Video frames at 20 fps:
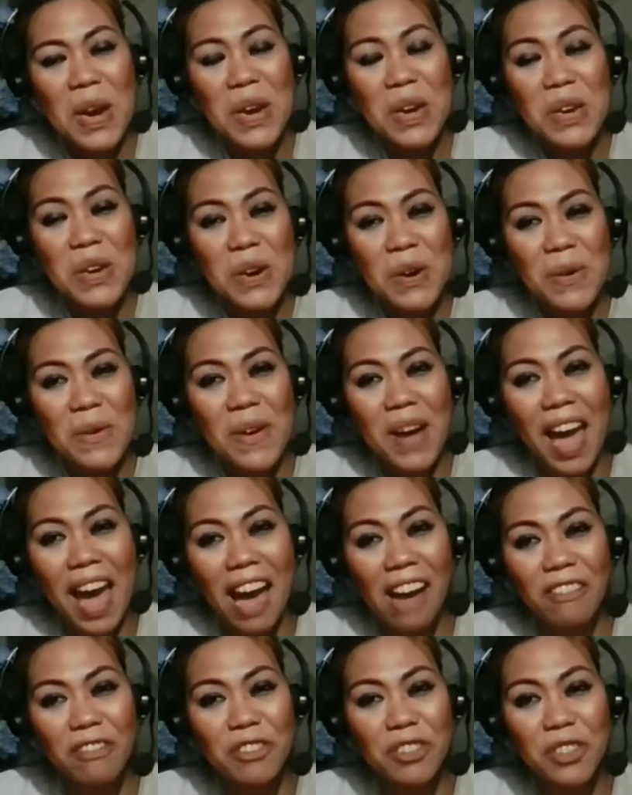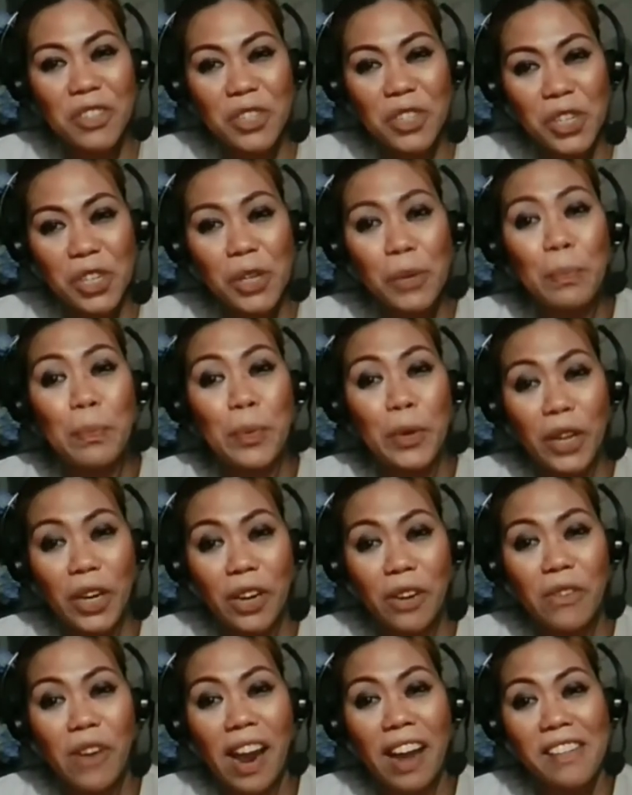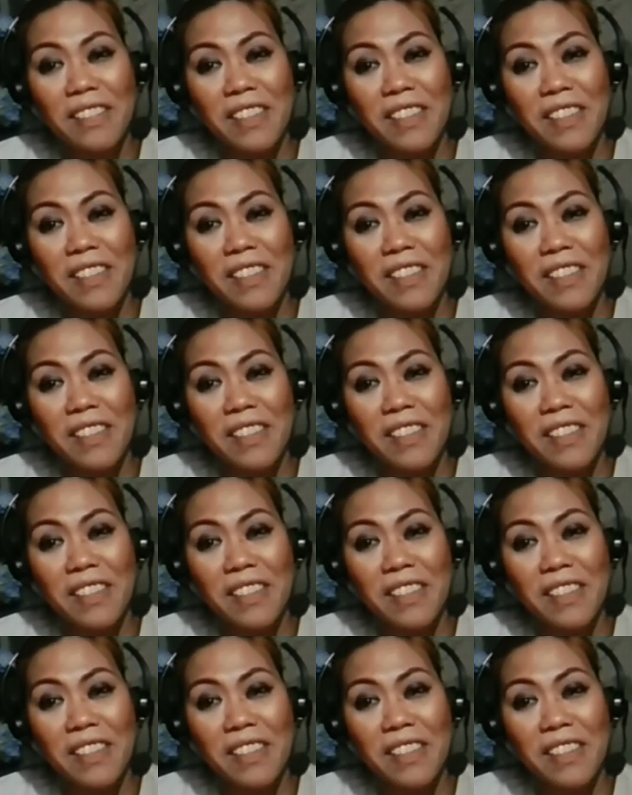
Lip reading: You have to put right